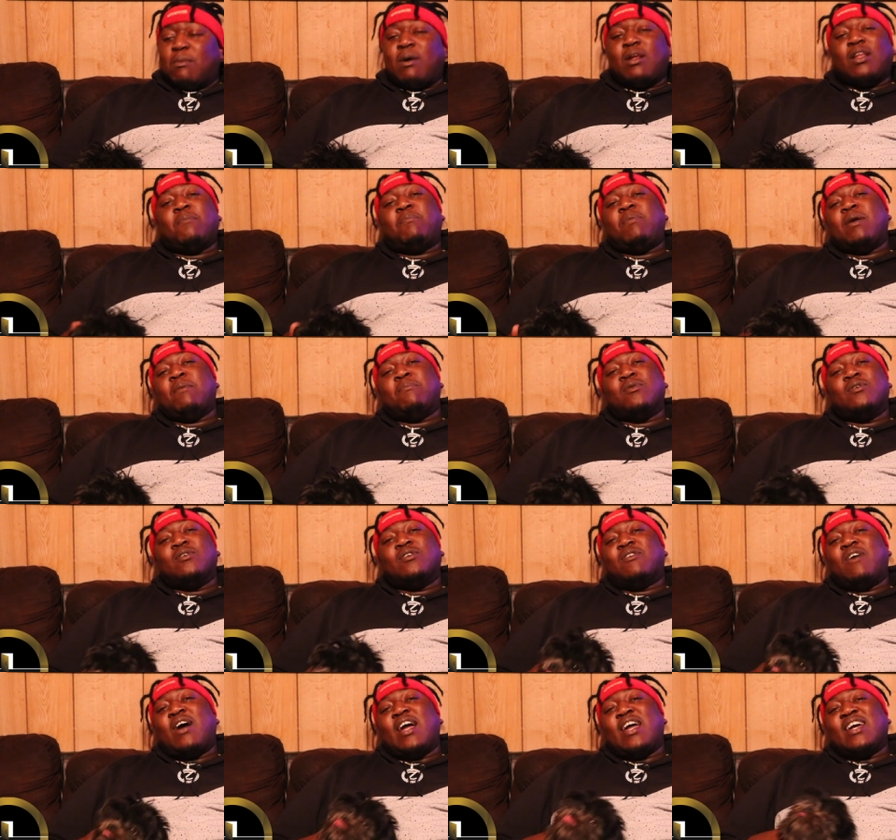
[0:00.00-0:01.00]
My little pit
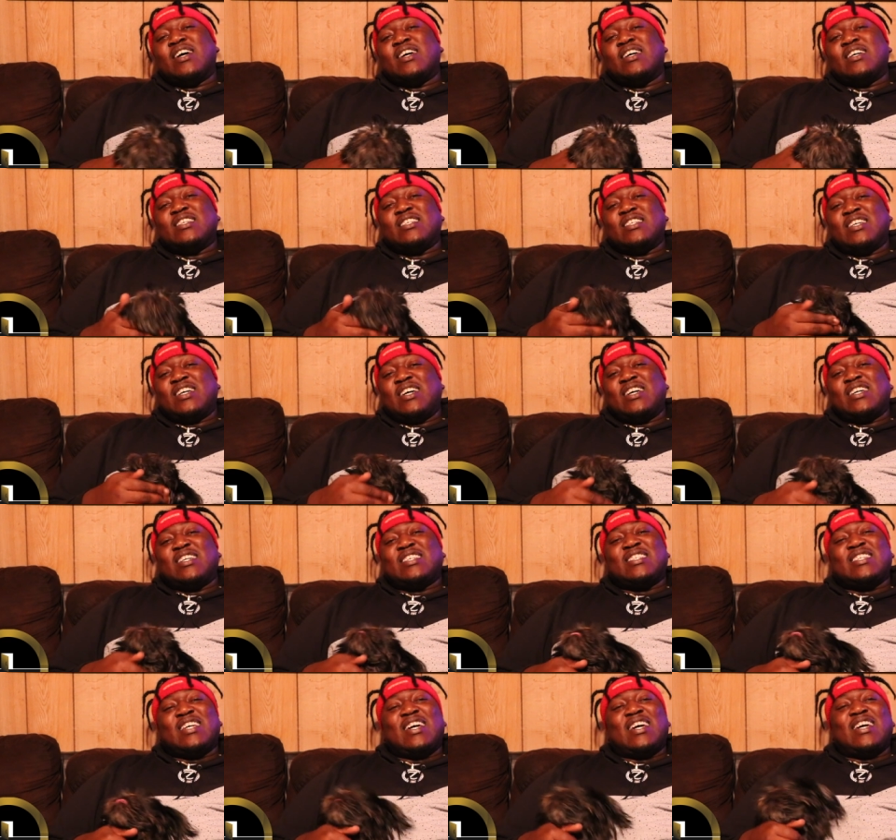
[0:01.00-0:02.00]
bull right here. Yeah. You know
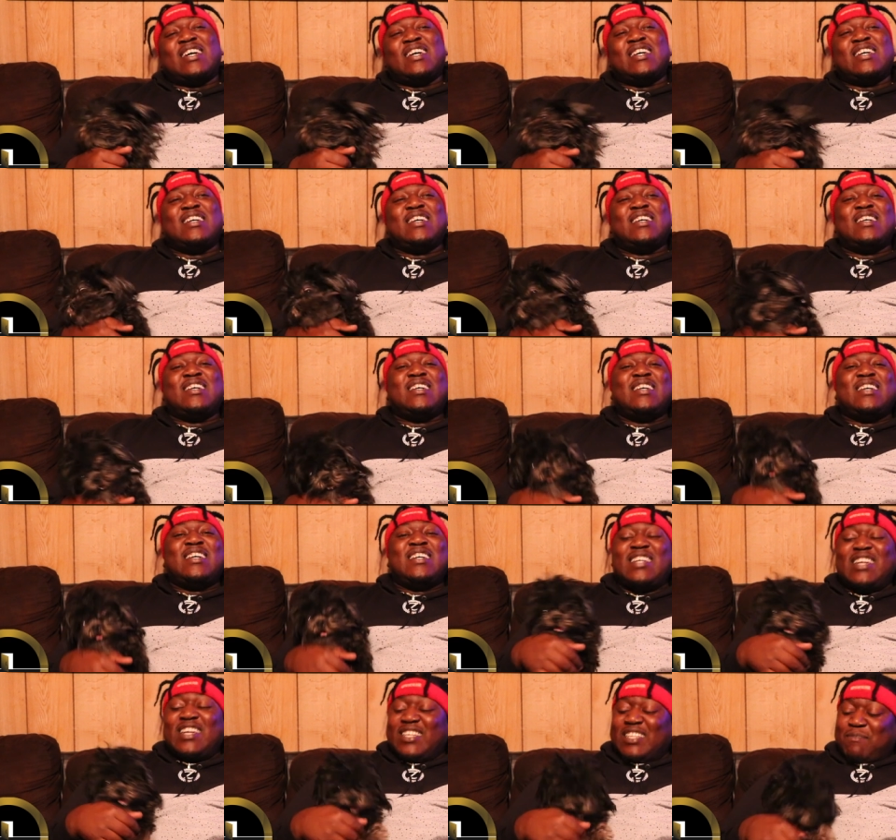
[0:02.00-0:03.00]
she she a fish.
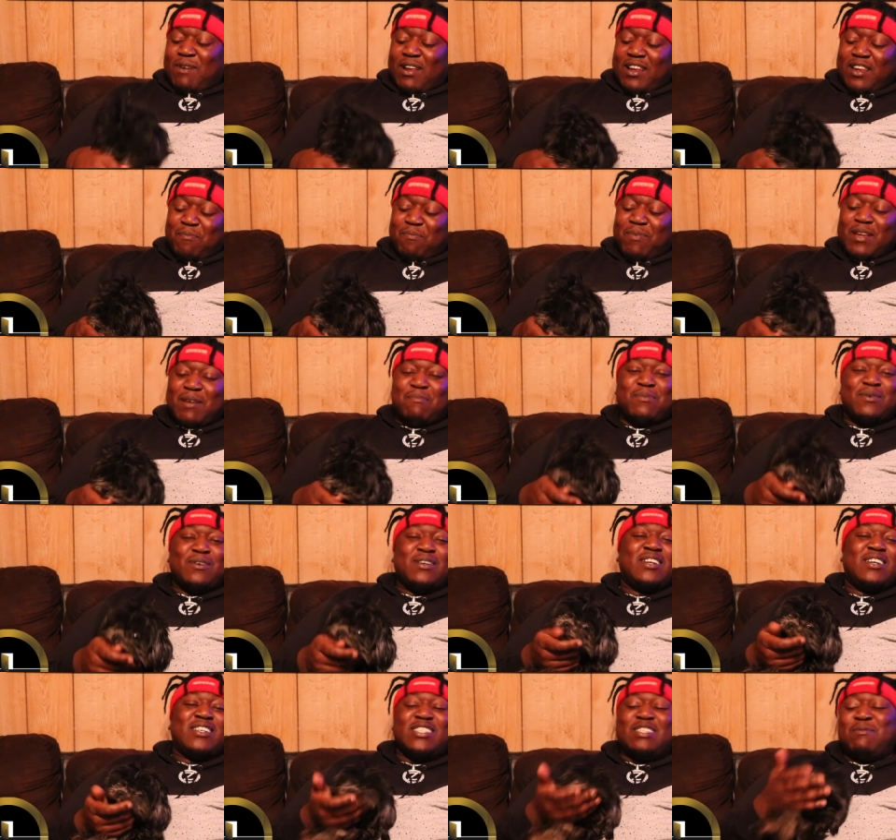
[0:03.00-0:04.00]
Yeah, this my little pit bull.
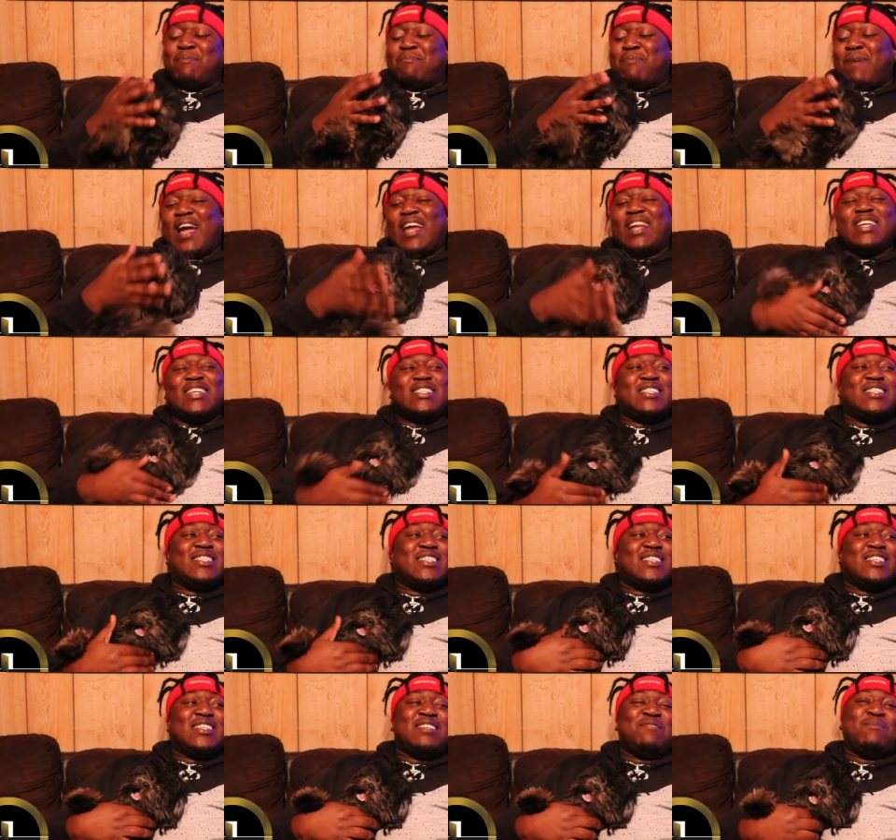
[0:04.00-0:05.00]
You know, she be biting
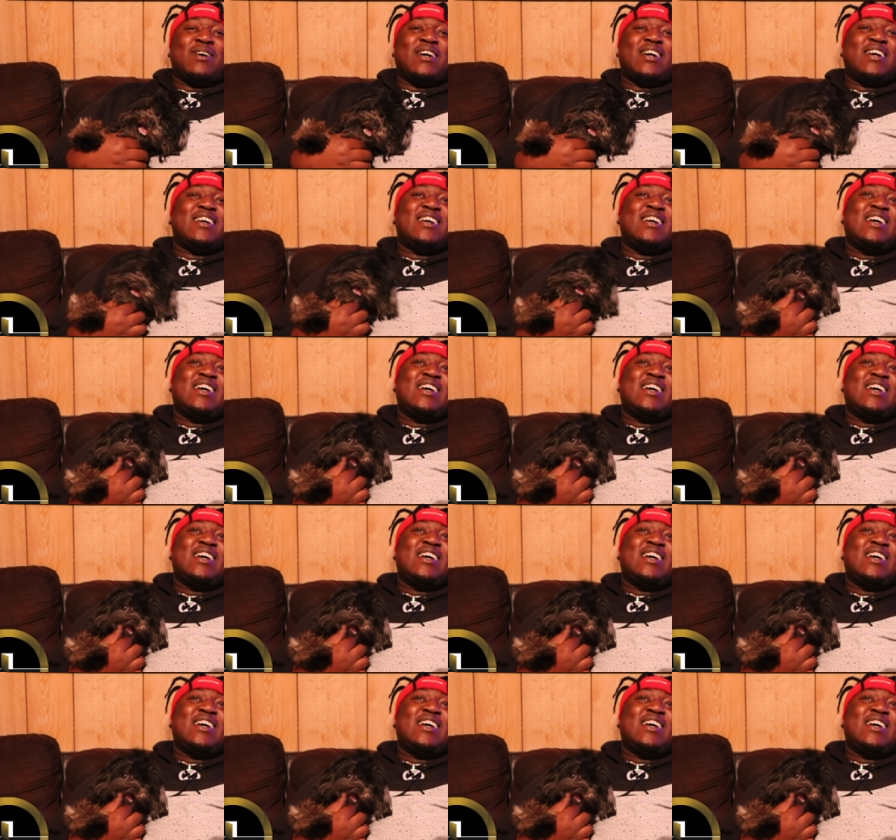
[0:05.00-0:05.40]
shit. But,